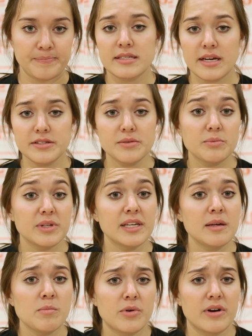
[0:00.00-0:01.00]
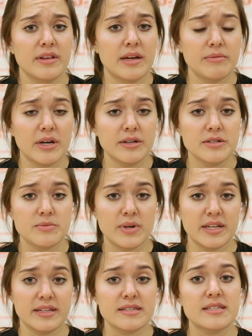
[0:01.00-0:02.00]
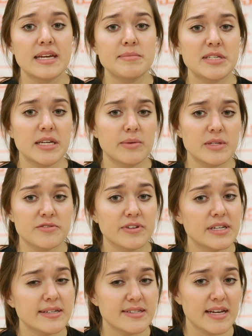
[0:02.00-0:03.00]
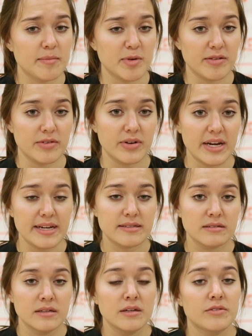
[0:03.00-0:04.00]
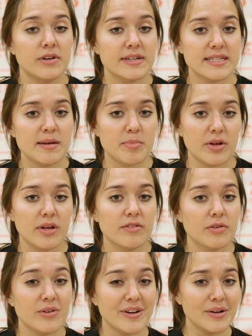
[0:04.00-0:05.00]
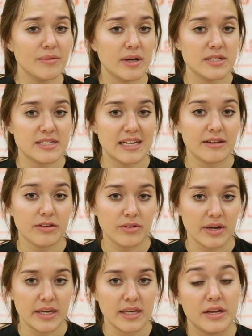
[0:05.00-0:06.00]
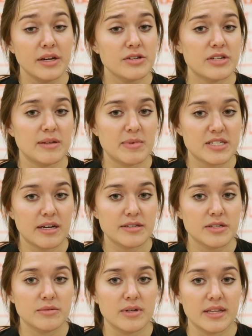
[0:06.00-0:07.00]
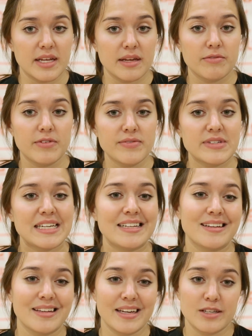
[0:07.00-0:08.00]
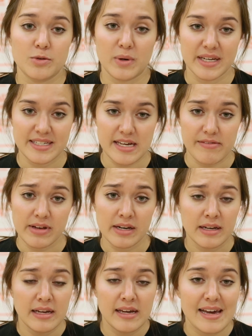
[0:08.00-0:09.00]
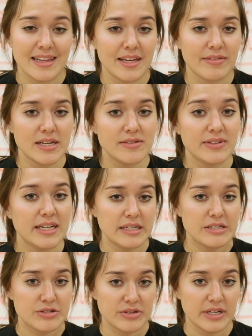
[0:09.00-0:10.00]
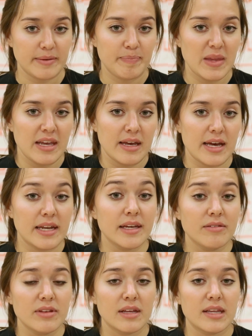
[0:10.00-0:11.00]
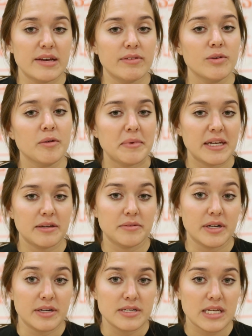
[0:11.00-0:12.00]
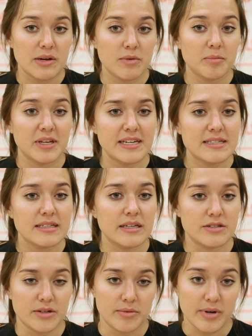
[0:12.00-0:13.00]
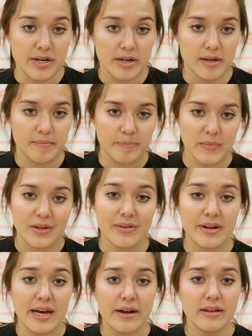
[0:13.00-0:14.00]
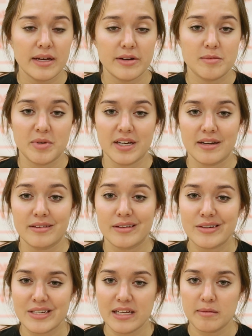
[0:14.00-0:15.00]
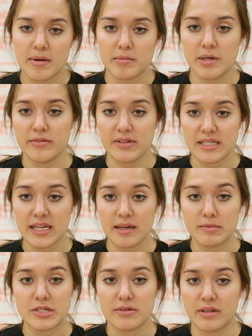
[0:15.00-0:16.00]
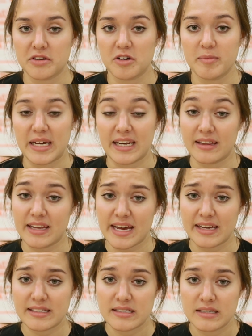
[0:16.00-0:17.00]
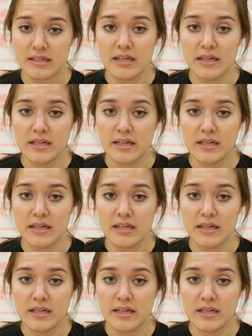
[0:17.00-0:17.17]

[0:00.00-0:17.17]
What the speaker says: It's also really important that runners run in the same sequence for each segment of the race. For example, if a runner runs leg 3, he or she must also run leg 15 and leg 27. In the event of an injury, any of the 11 remaining runners can replace the injured runner. You are not allowed to bring in a 13th member of the team to run the remaining legs.